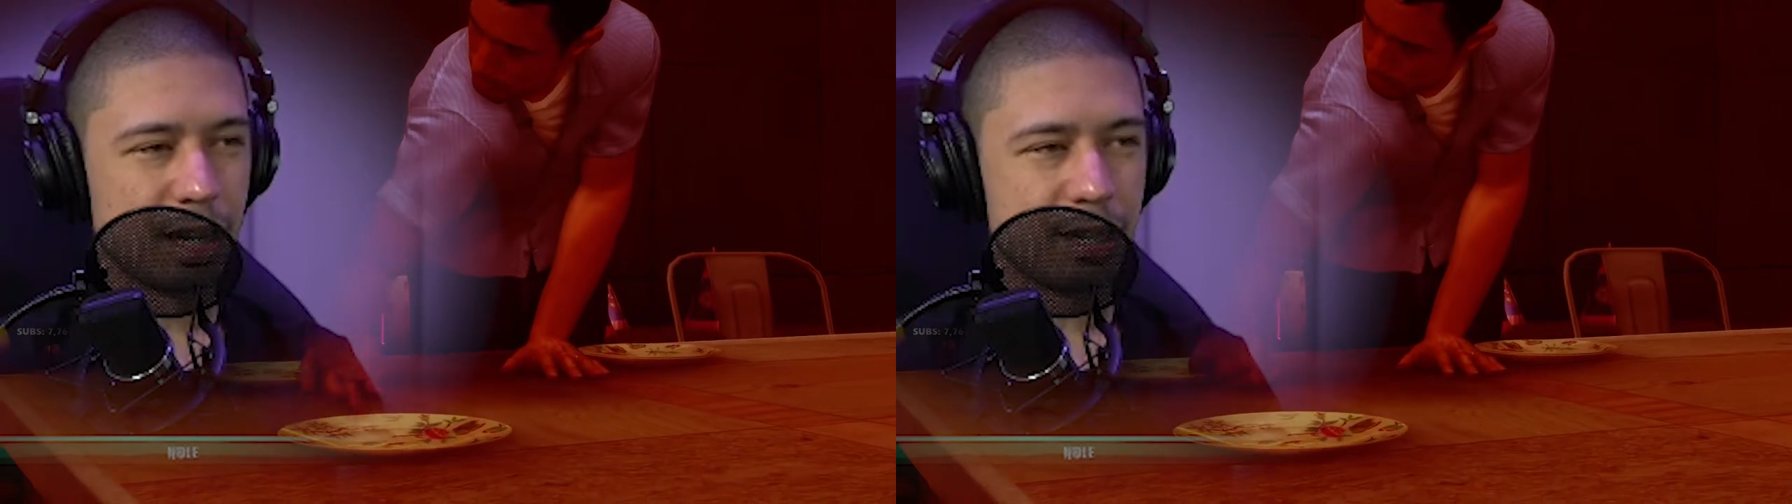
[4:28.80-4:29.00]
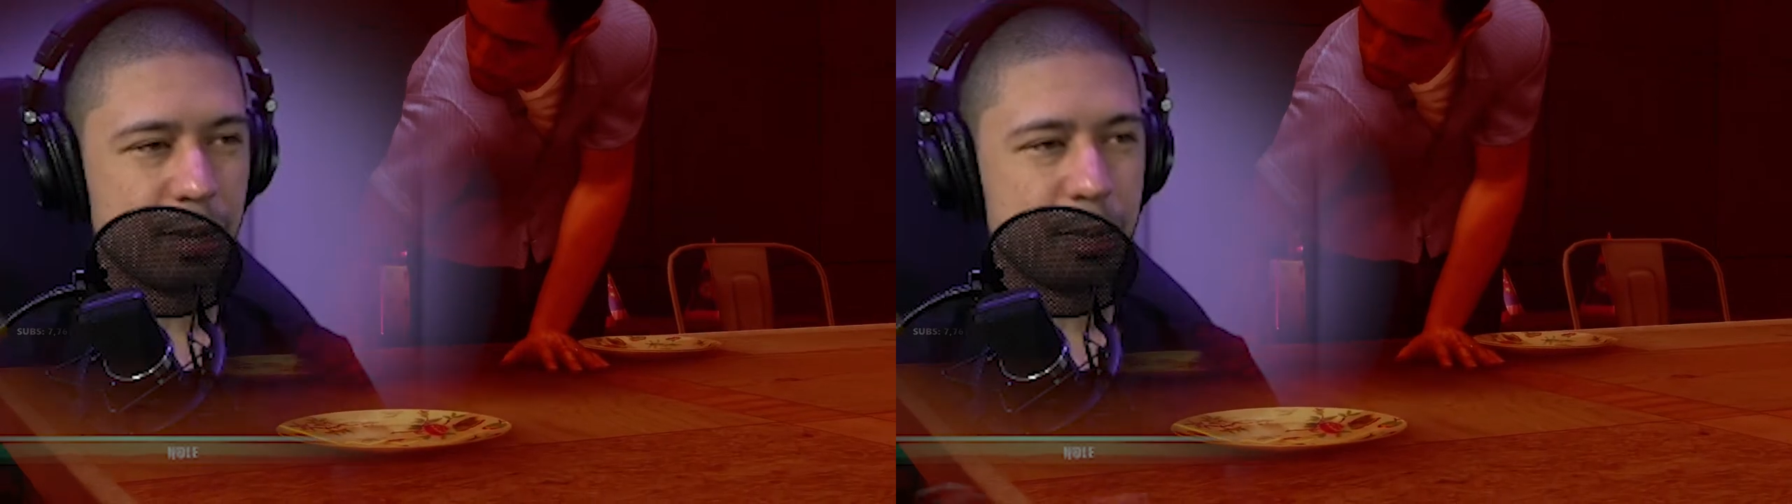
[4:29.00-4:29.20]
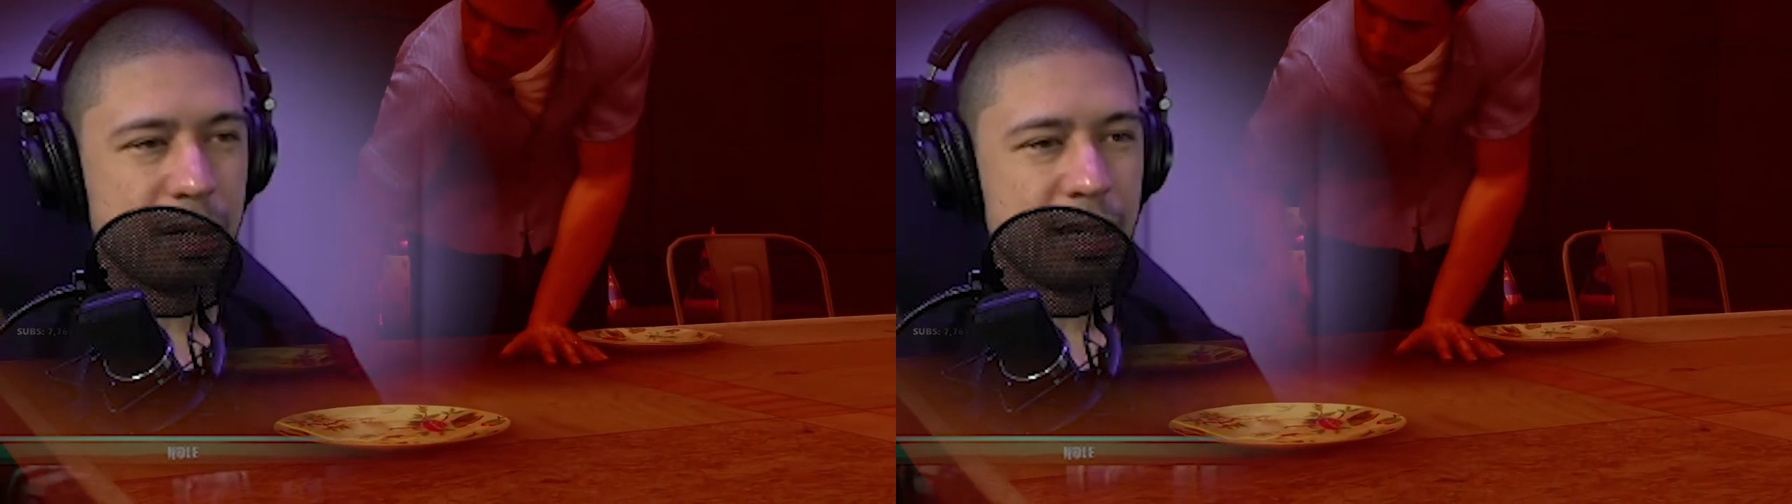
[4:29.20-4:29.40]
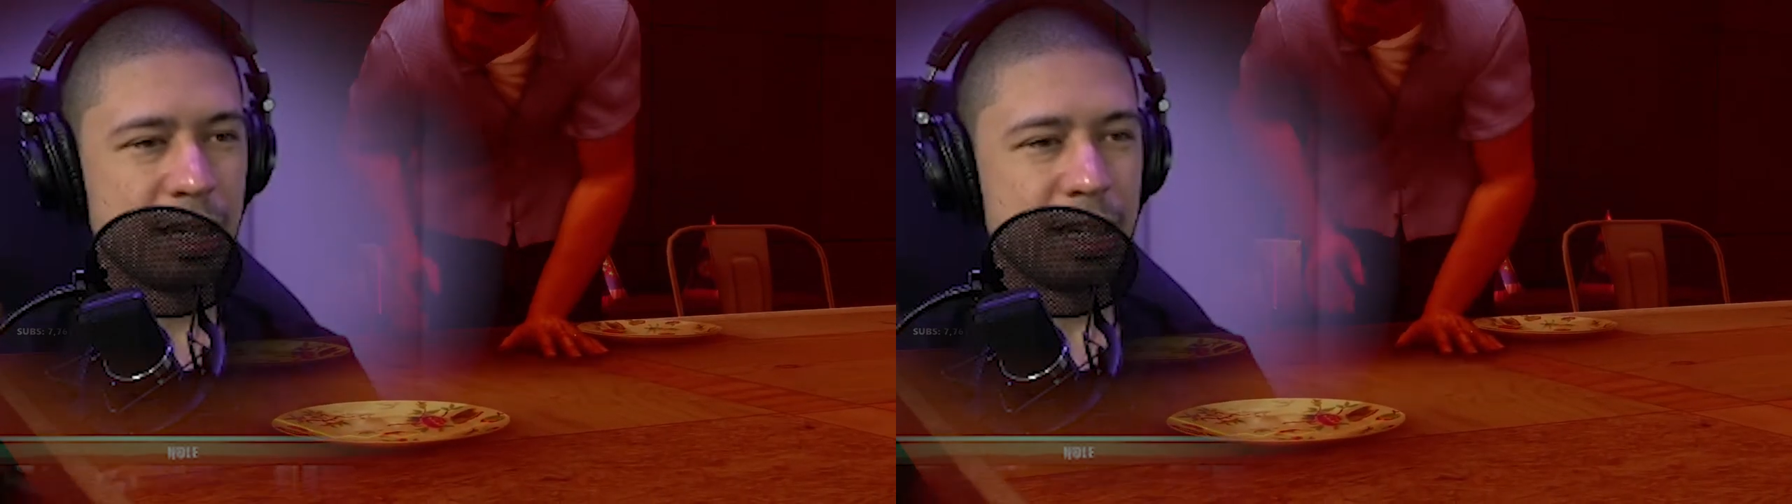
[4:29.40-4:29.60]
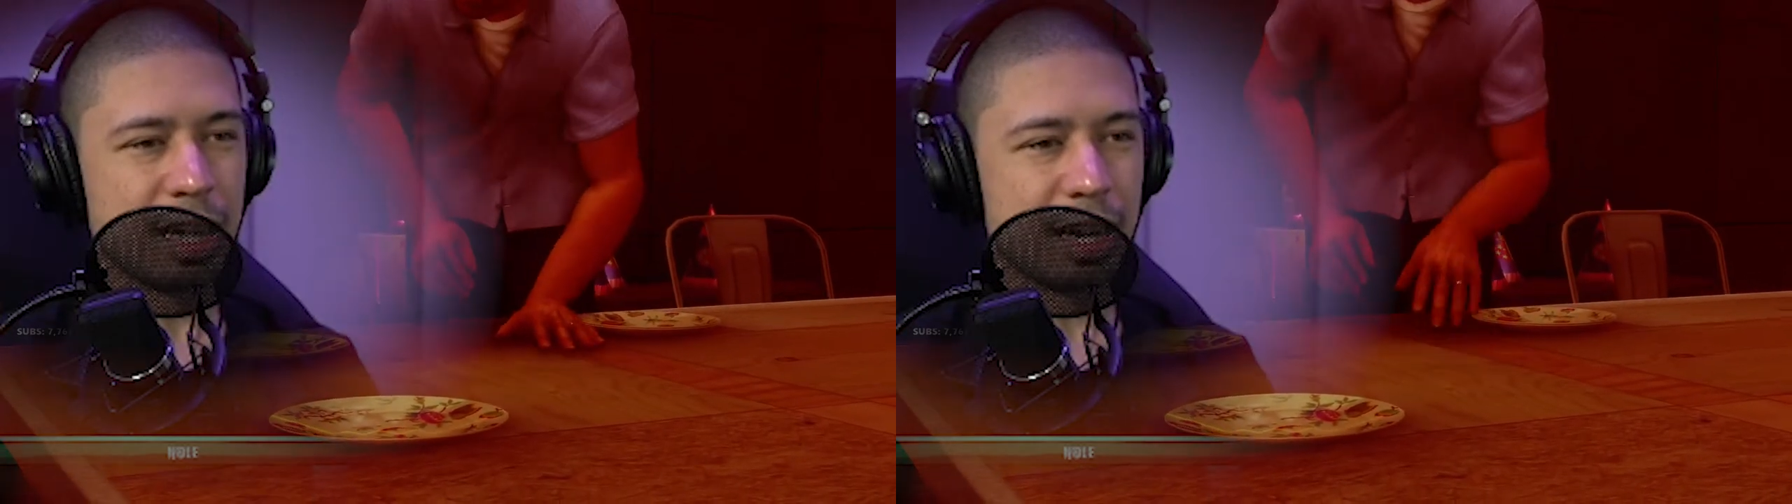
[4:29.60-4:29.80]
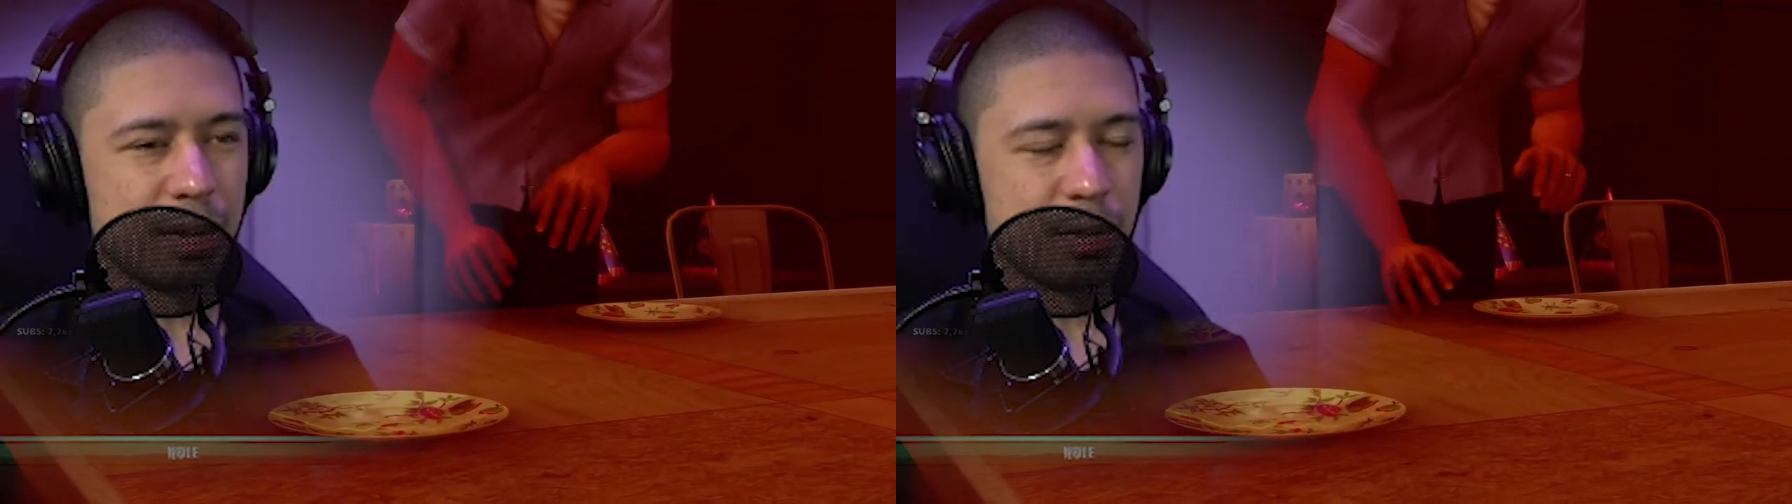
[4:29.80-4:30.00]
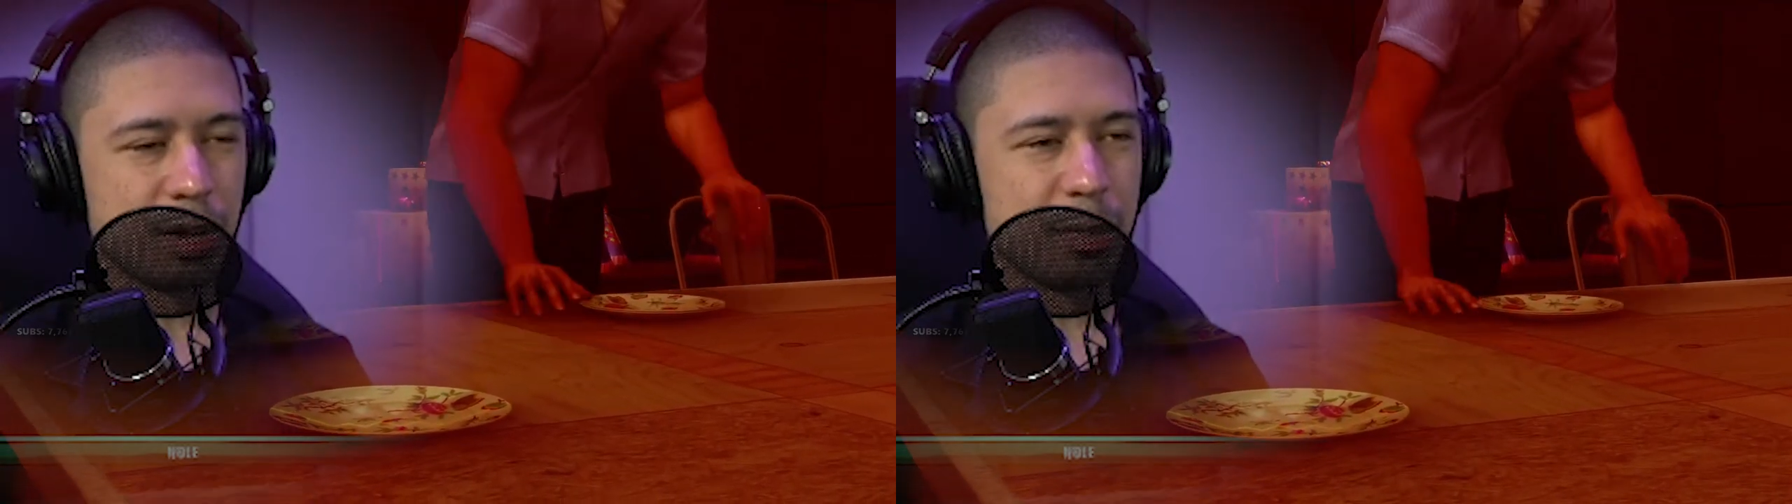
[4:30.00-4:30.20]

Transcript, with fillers: to be... I don't want to